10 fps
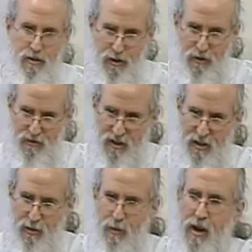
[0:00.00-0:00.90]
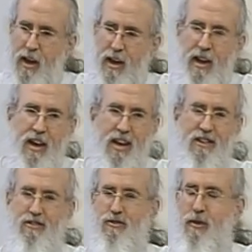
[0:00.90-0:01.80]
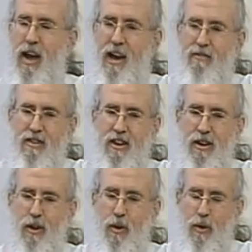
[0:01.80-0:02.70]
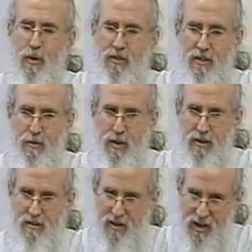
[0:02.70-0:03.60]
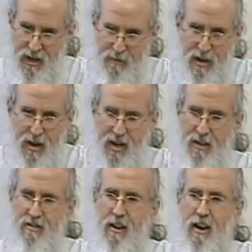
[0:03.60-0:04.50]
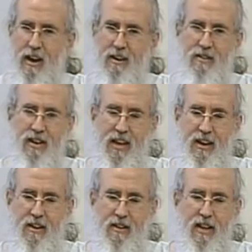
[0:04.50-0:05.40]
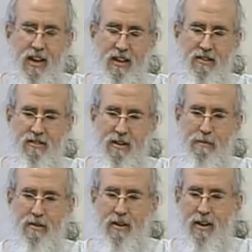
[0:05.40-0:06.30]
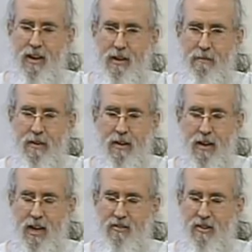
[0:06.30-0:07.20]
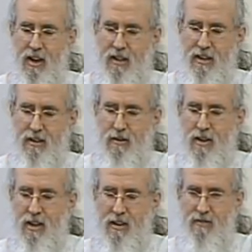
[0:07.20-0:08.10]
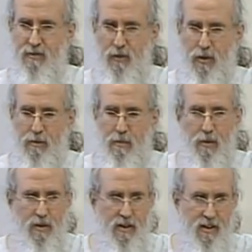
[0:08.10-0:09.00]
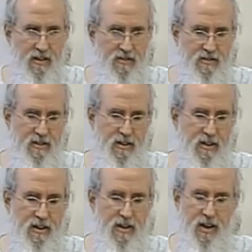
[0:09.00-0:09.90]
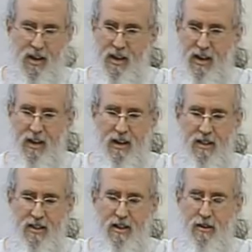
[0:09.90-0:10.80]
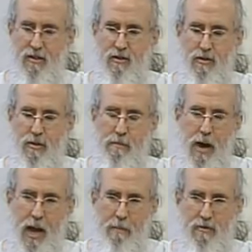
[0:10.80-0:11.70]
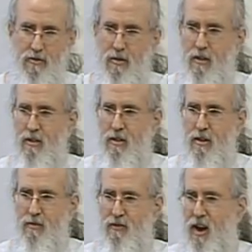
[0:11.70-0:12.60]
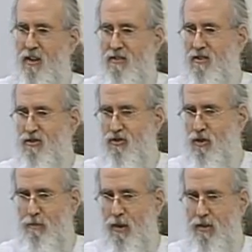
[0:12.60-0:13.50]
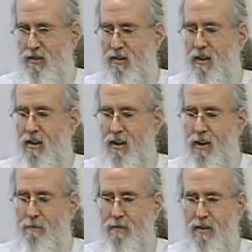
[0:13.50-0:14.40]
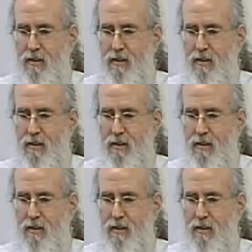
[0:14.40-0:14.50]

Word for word: close all the way. It's drafty and cold in the wintertime, and it's hotter than hell in the summertime. It's got like creaky floorboards. Uh, the, you know, the, the pipes and the faucets drip all the time.